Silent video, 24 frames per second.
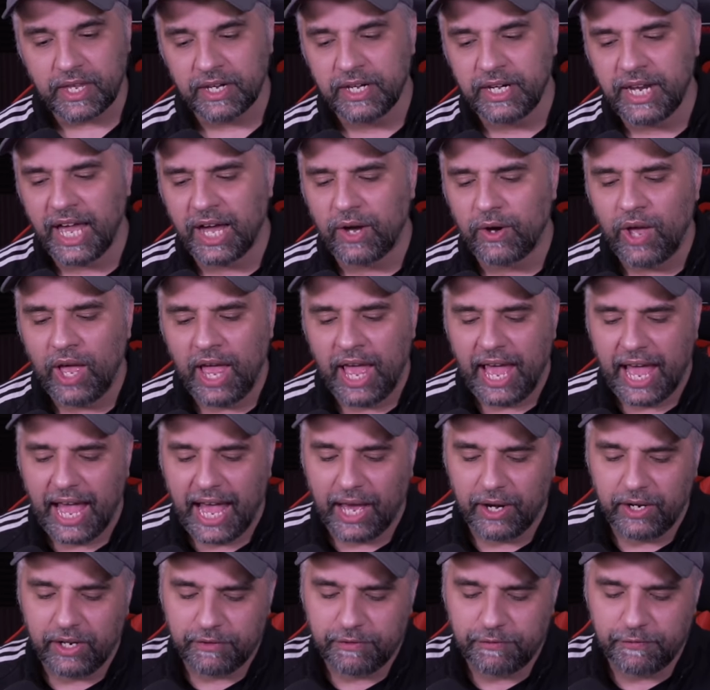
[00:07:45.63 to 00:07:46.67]
Now,
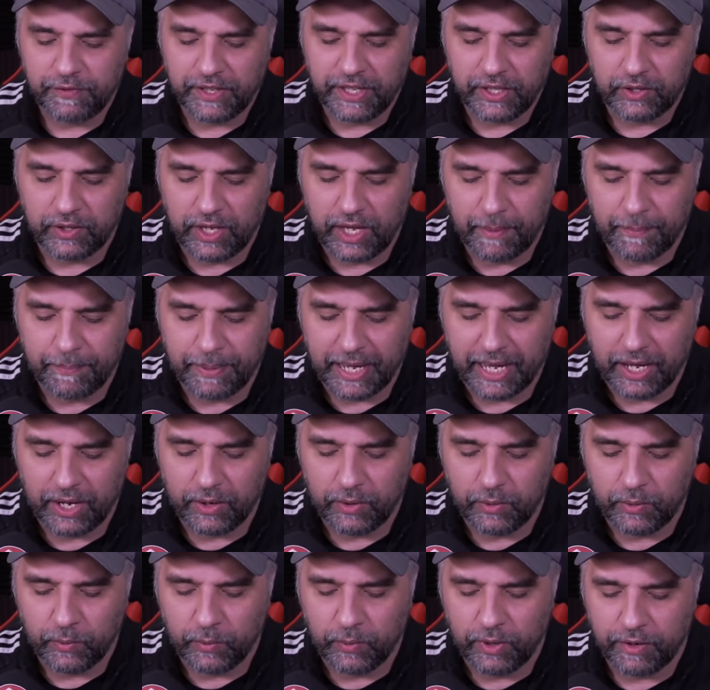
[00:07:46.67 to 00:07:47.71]
how do I feel
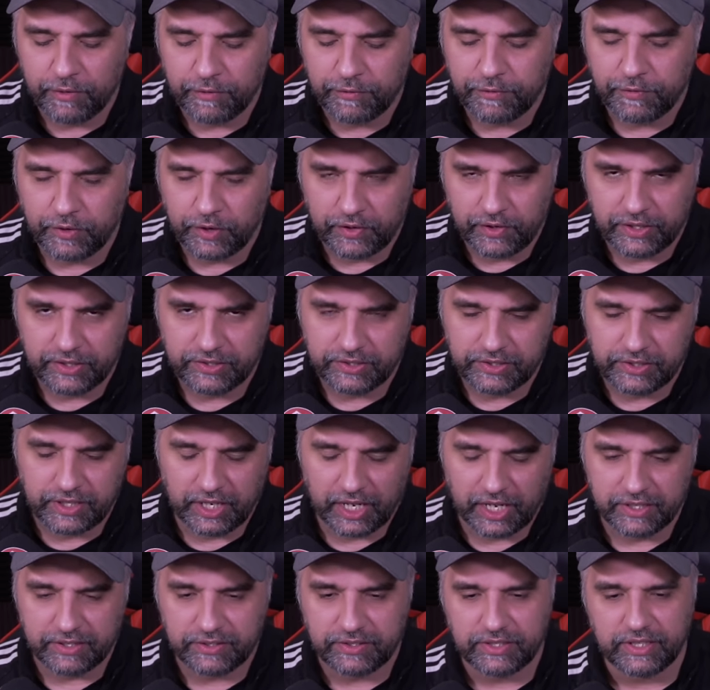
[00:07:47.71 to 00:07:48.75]
about what Forest's
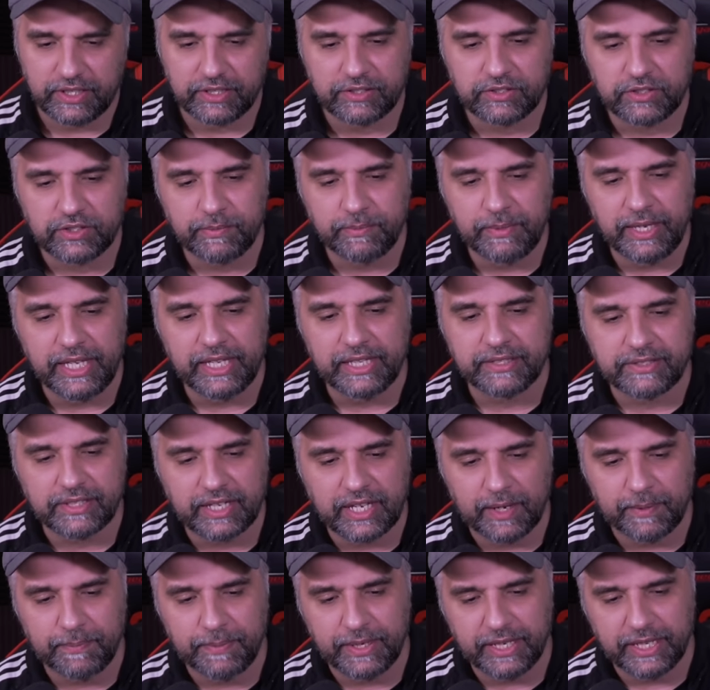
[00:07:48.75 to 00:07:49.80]
stance is? To me, it's a
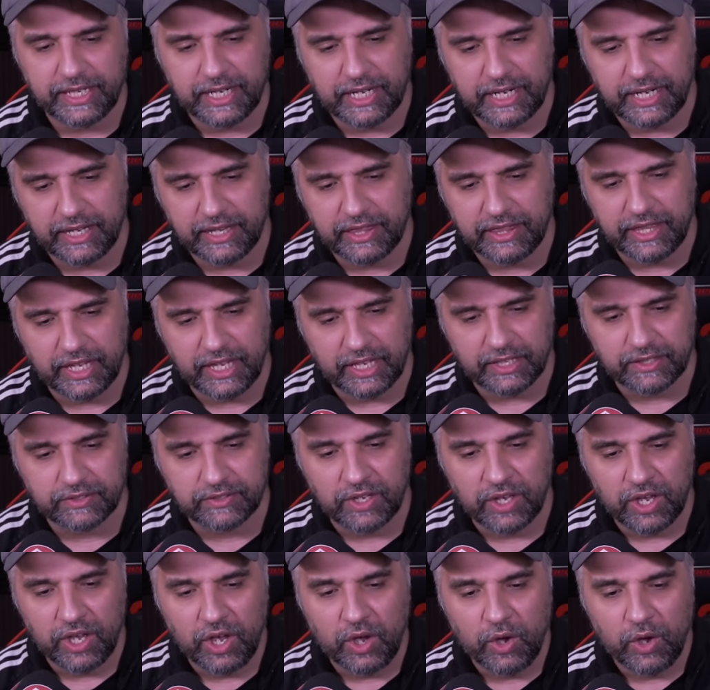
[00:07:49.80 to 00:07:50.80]
couple of clear things.